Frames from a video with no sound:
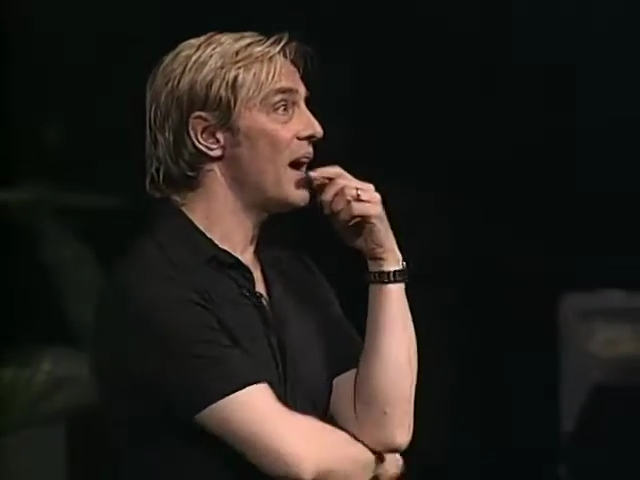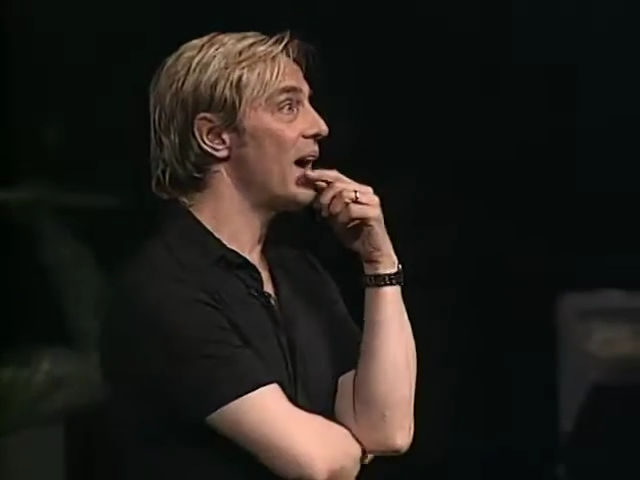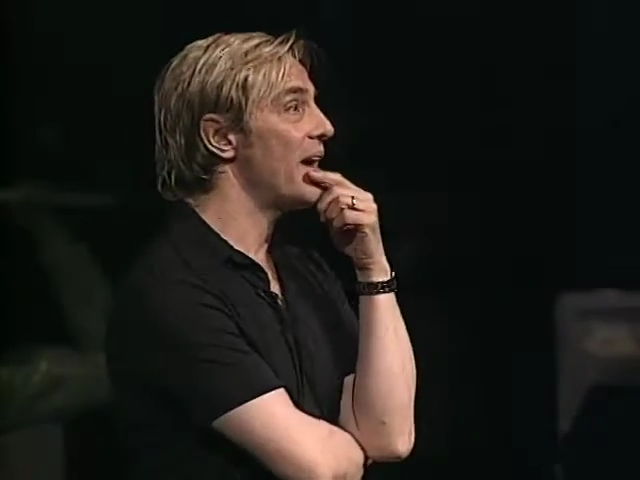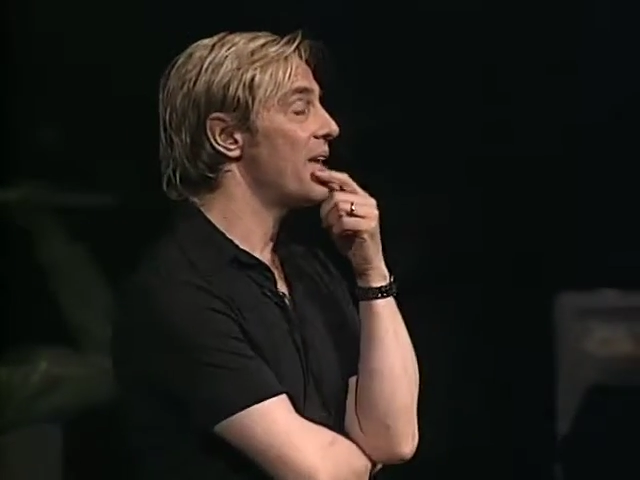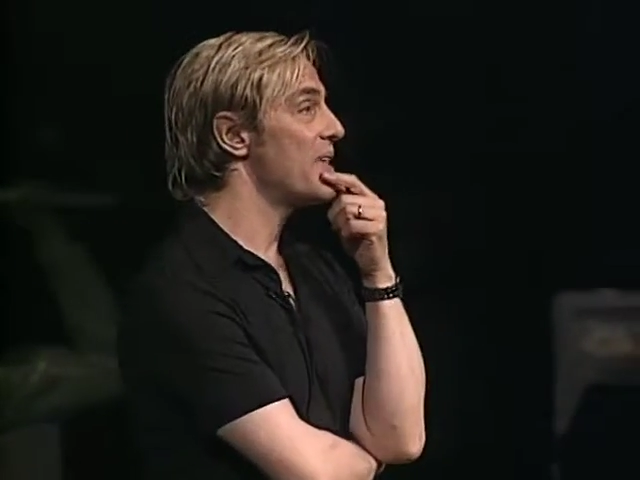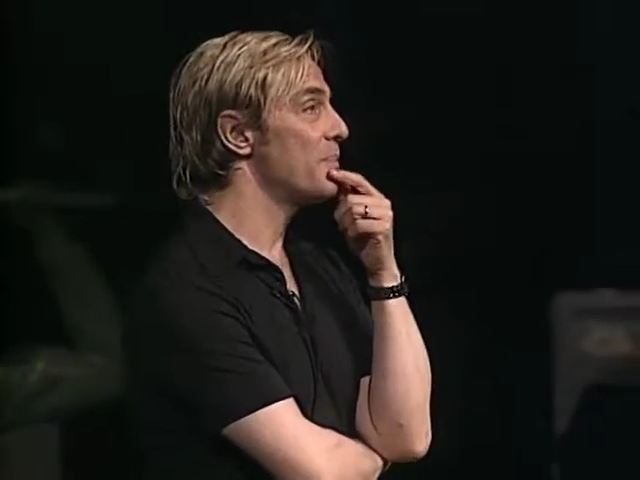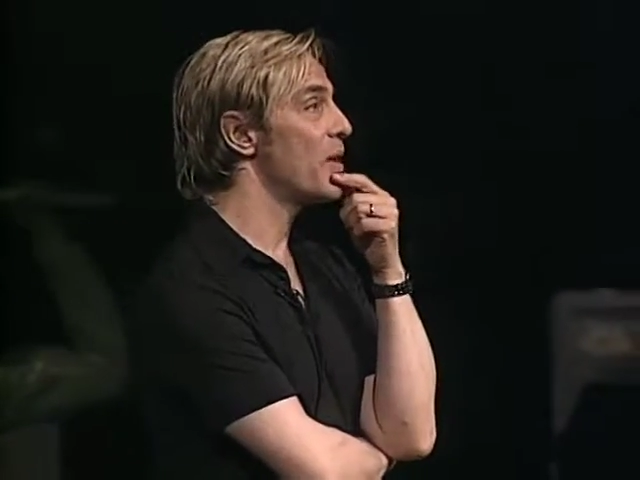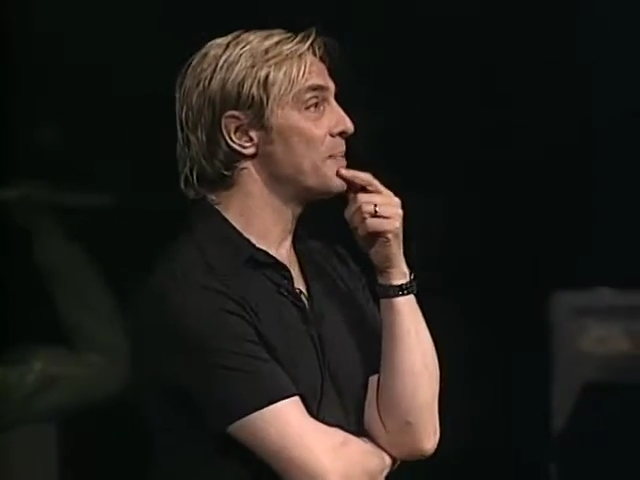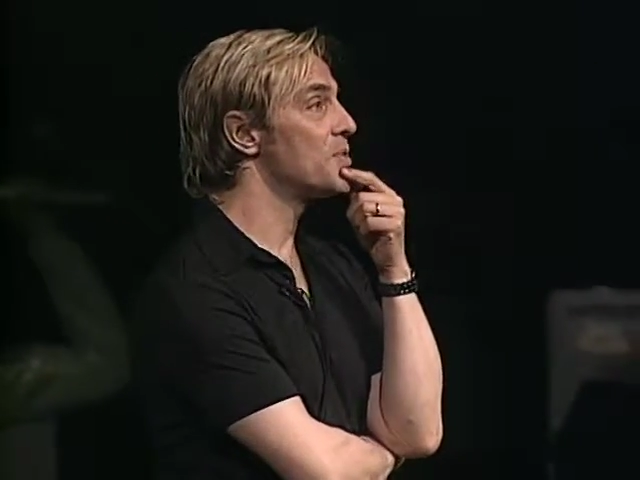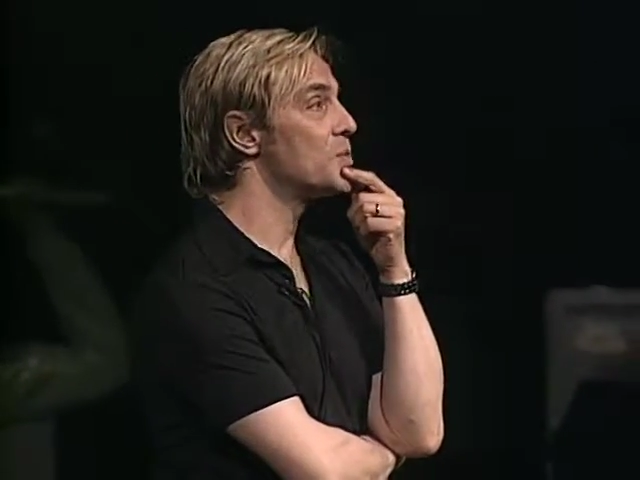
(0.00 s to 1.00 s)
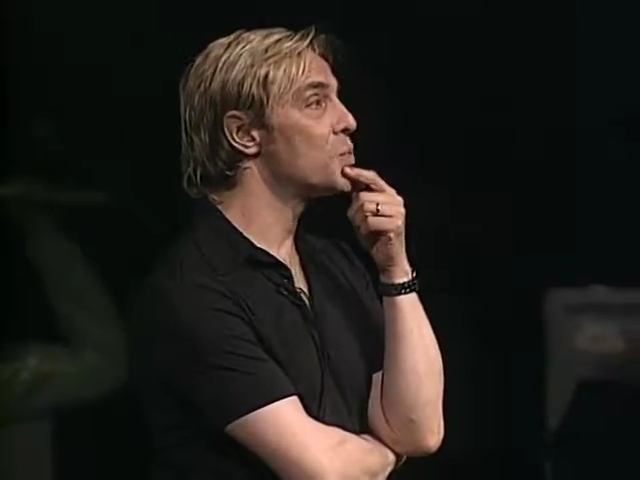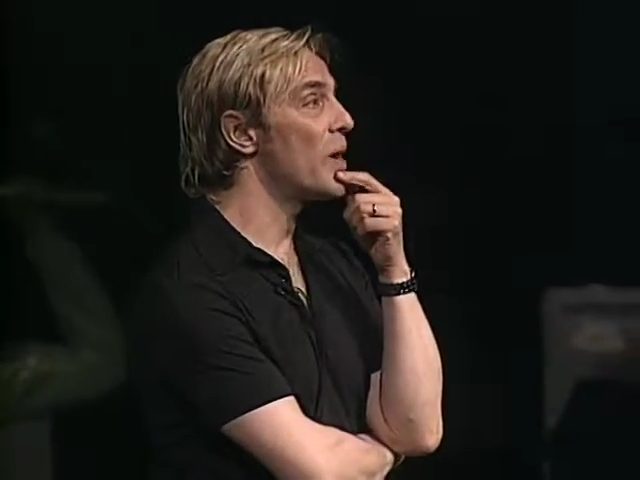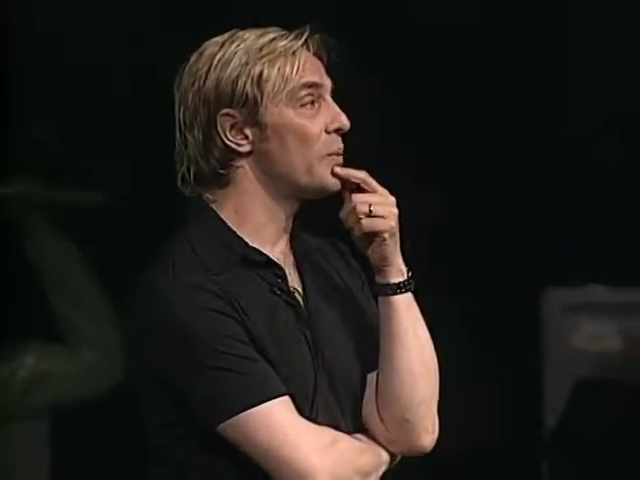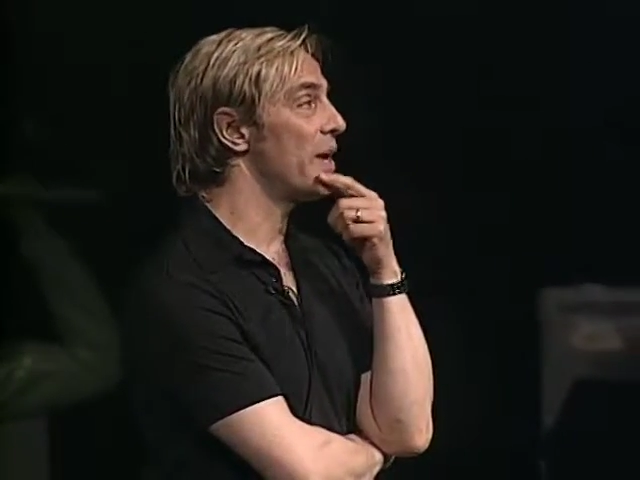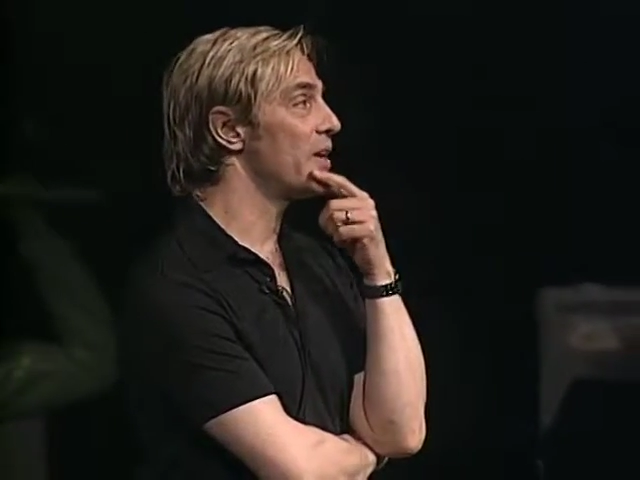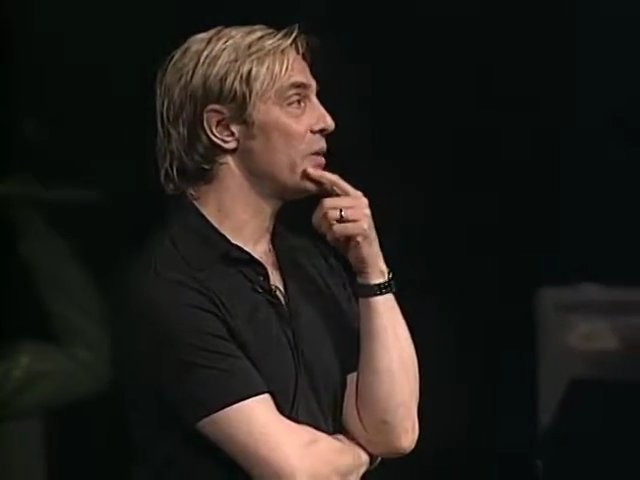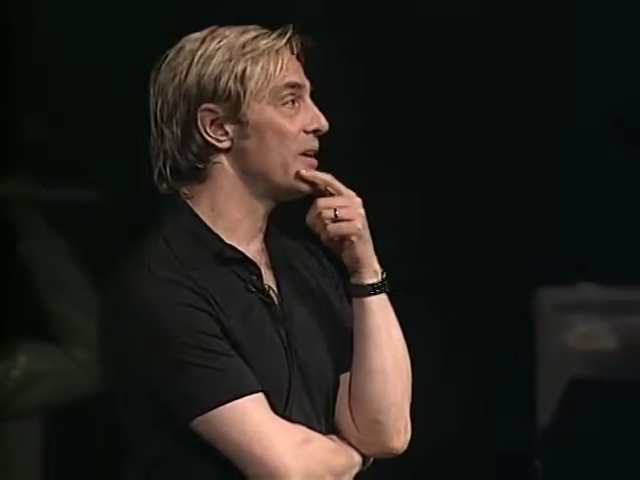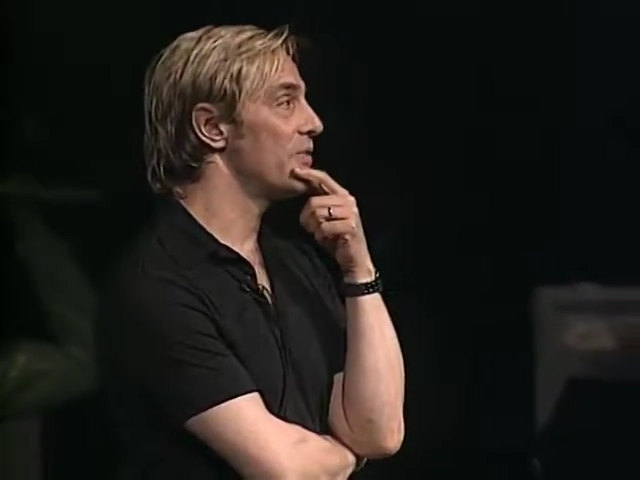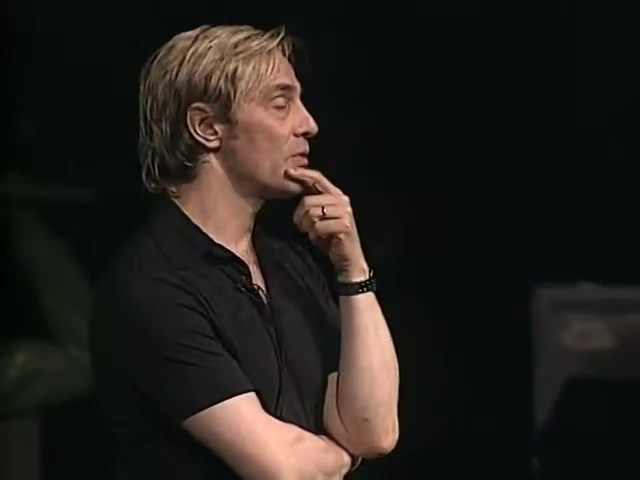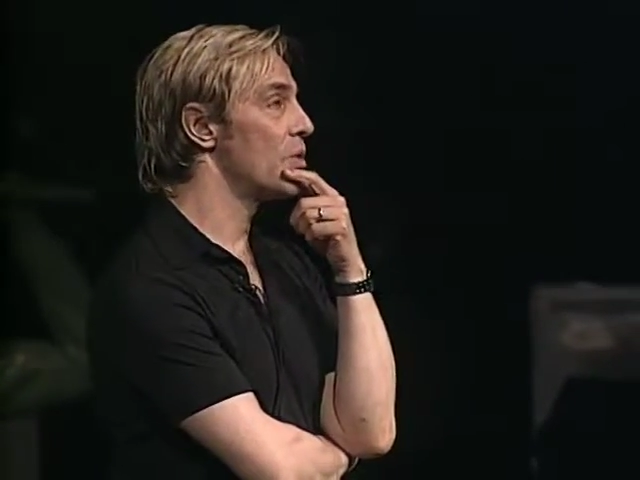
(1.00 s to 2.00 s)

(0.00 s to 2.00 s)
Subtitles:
I think perhaps there's one way to grief,